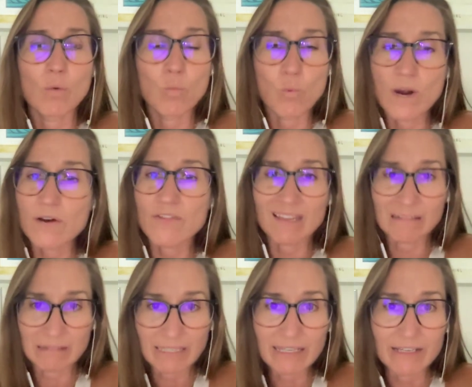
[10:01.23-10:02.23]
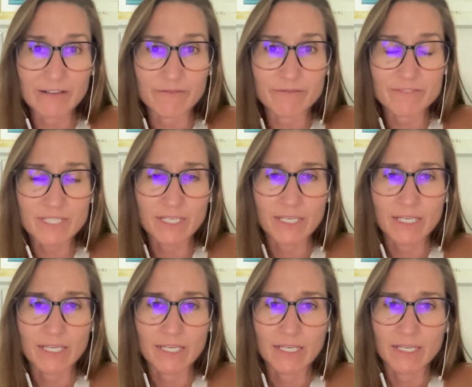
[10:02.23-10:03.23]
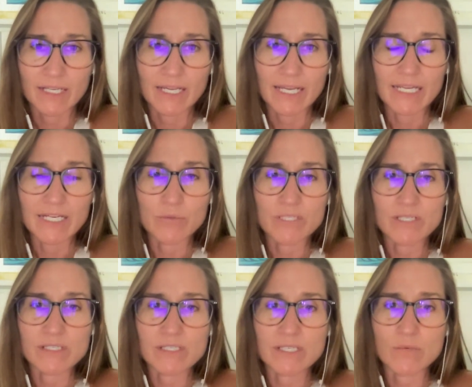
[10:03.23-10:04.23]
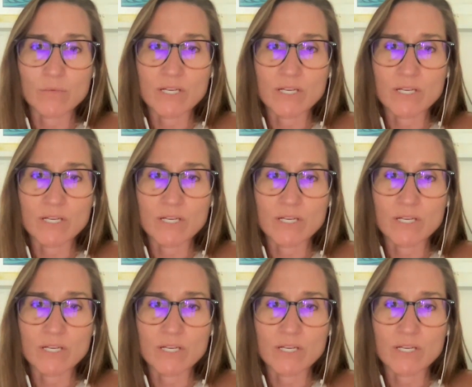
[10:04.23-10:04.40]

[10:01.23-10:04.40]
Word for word: where they lived and it was it